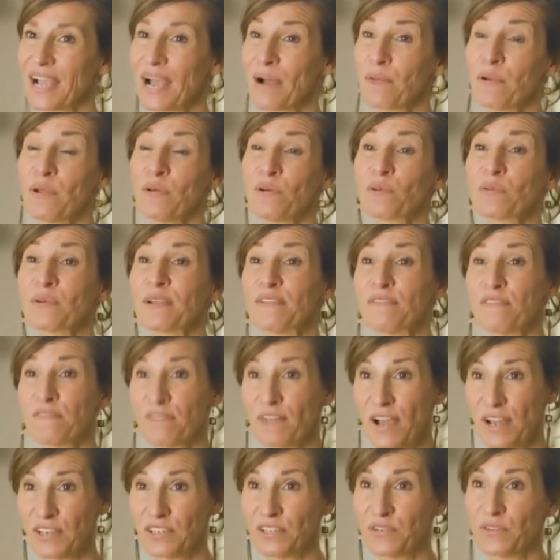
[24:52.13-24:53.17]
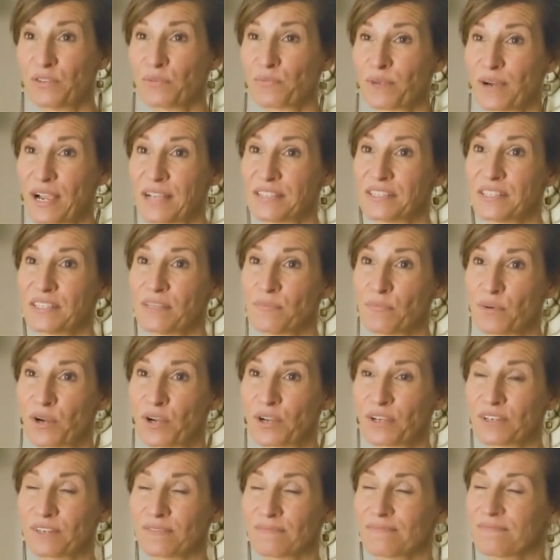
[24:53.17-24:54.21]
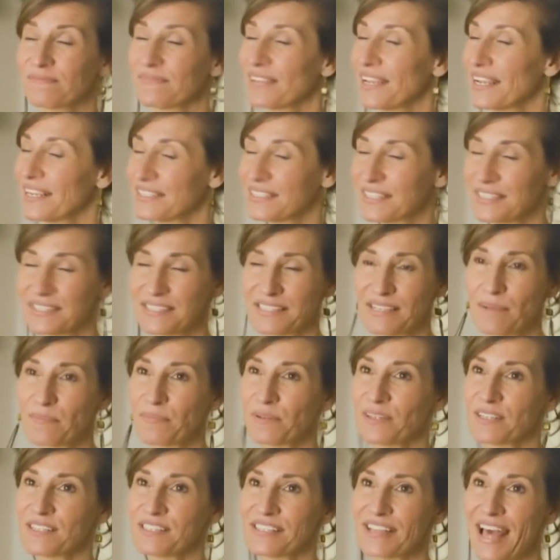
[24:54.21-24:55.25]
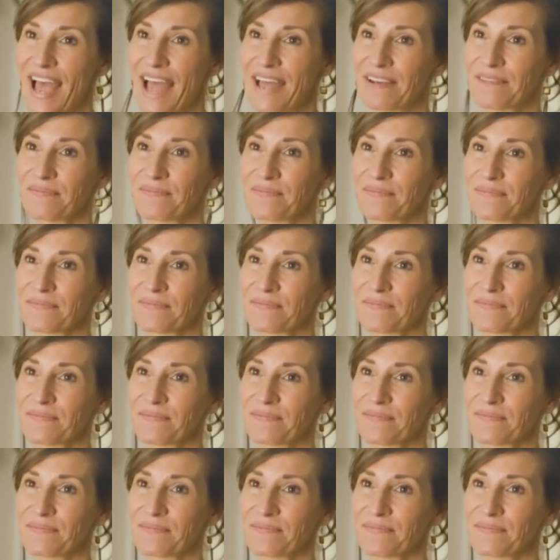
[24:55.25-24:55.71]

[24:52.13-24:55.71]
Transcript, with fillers: and we will refund you the price of the book. It's as simple as that.